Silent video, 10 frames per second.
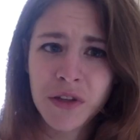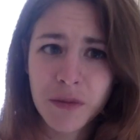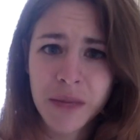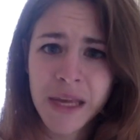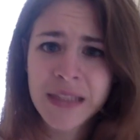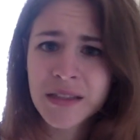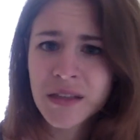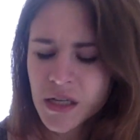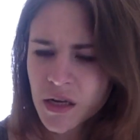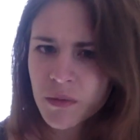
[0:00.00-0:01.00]
dark place
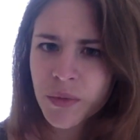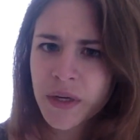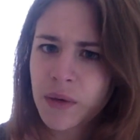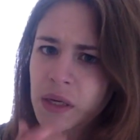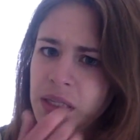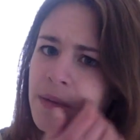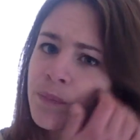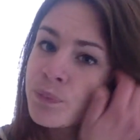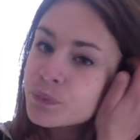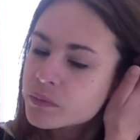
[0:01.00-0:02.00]
pretty quickly.
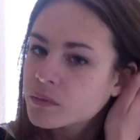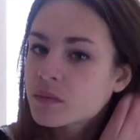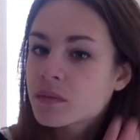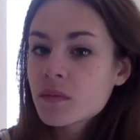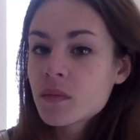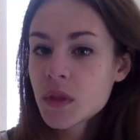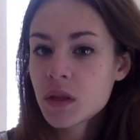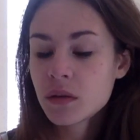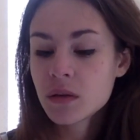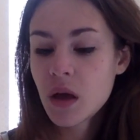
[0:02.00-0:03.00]

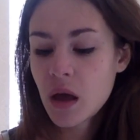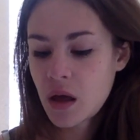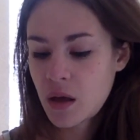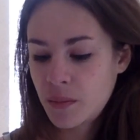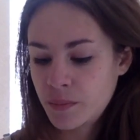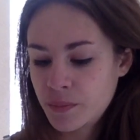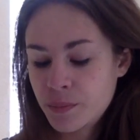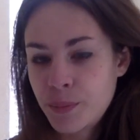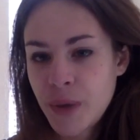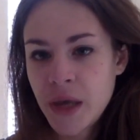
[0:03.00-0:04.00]

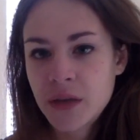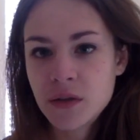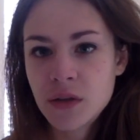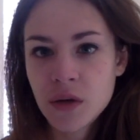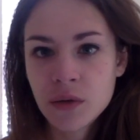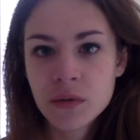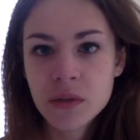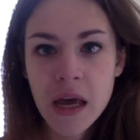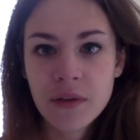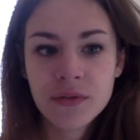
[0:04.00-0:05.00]
But you don't
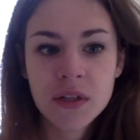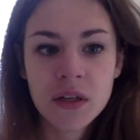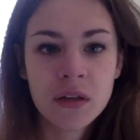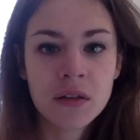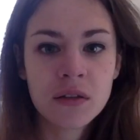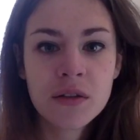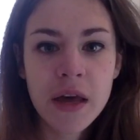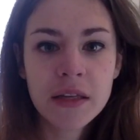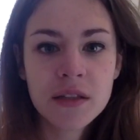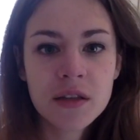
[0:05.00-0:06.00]
have to do
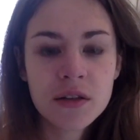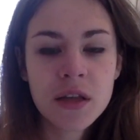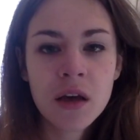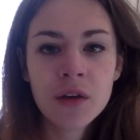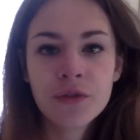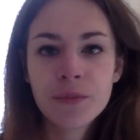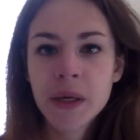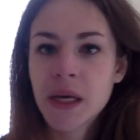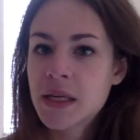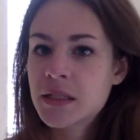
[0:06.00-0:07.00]
that to yourself
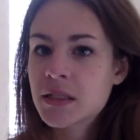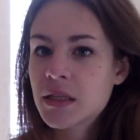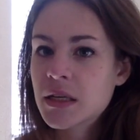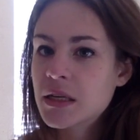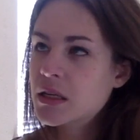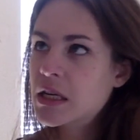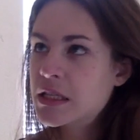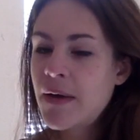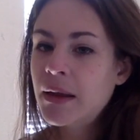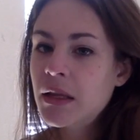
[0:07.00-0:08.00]
because
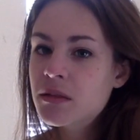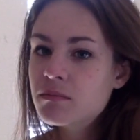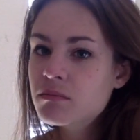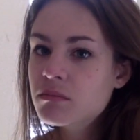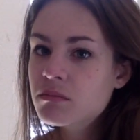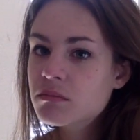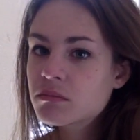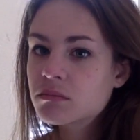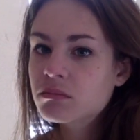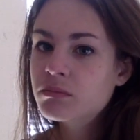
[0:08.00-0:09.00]
it's valid,
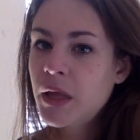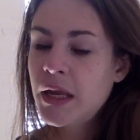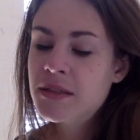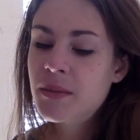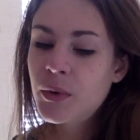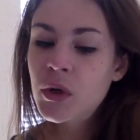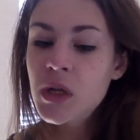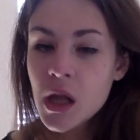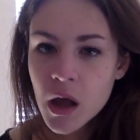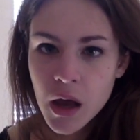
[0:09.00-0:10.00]
plain and simple.
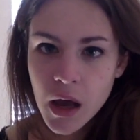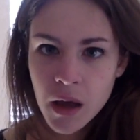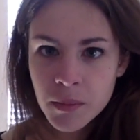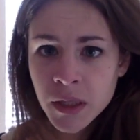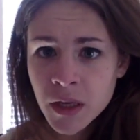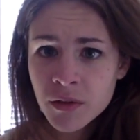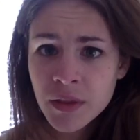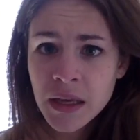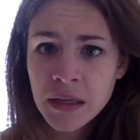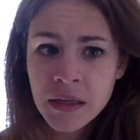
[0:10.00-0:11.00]
Another
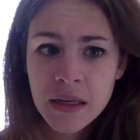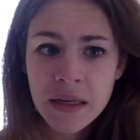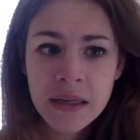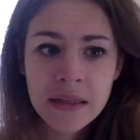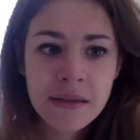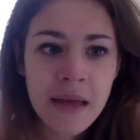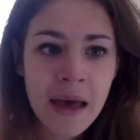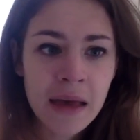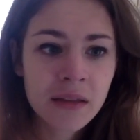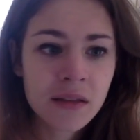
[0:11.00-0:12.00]
thing is
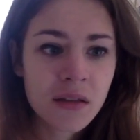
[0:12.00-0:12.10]
that